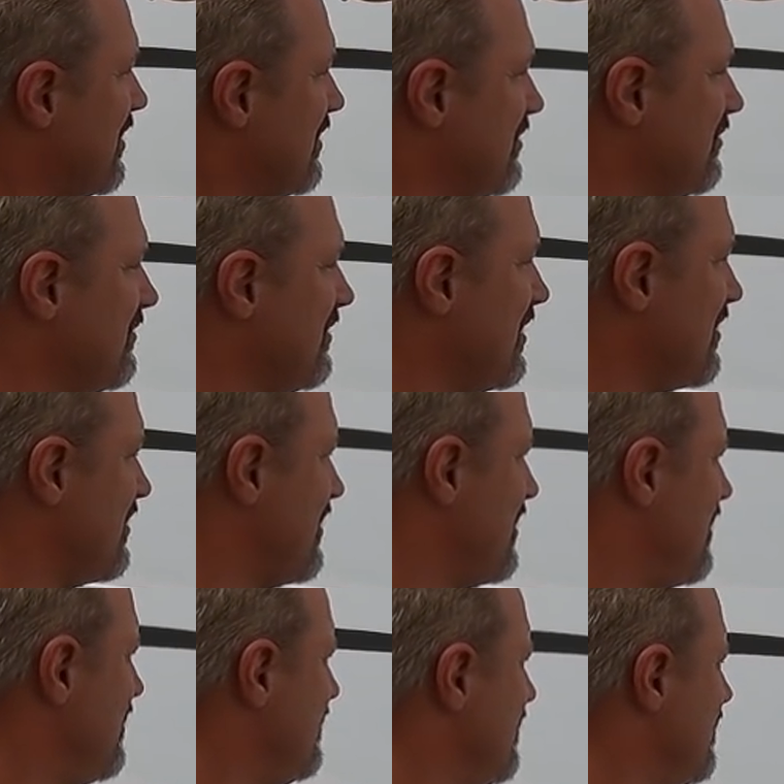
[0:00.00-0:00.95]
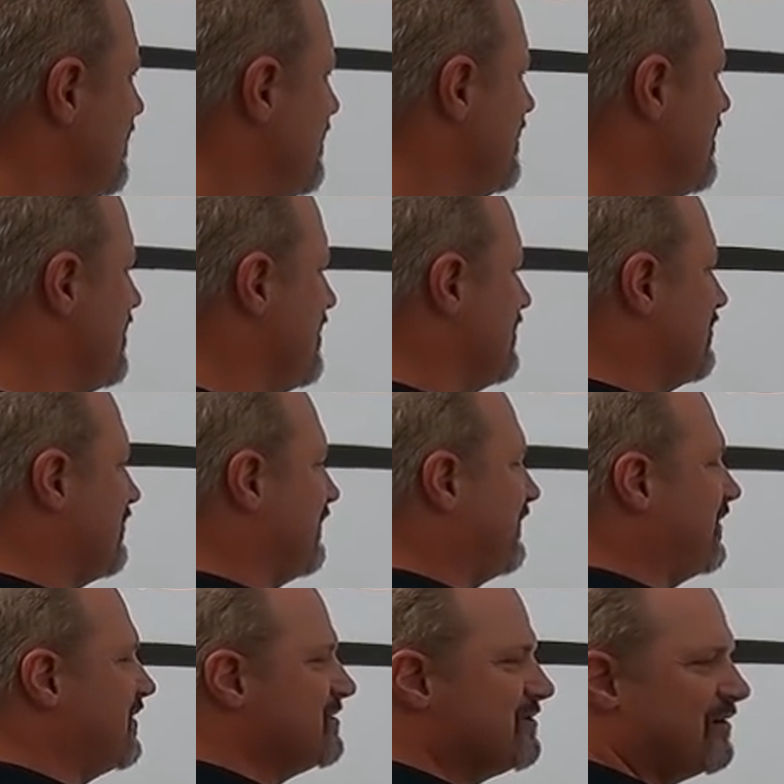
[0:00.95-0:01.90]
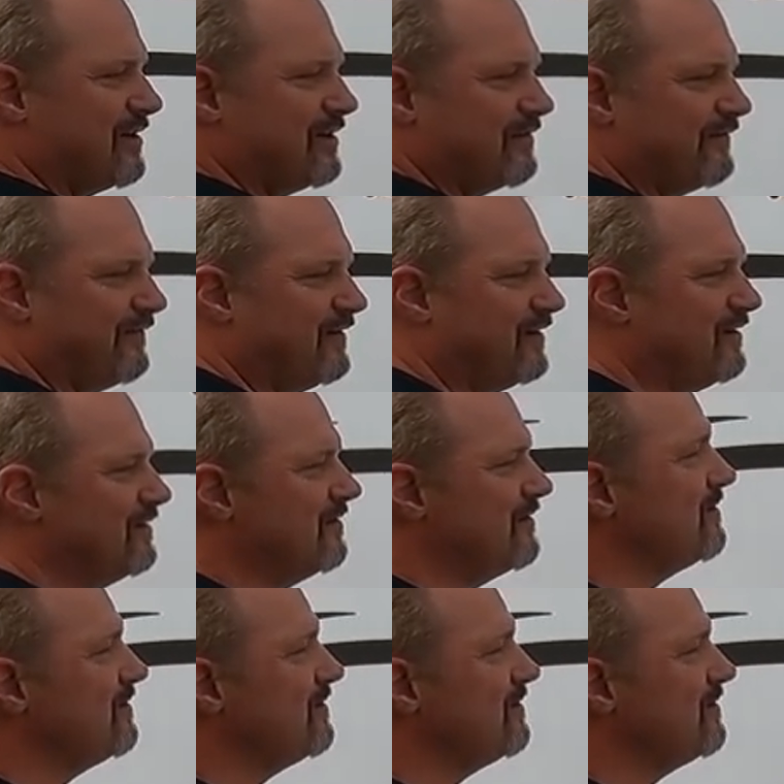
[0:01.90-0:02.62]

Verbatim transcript: I do like that. Refrigerator vent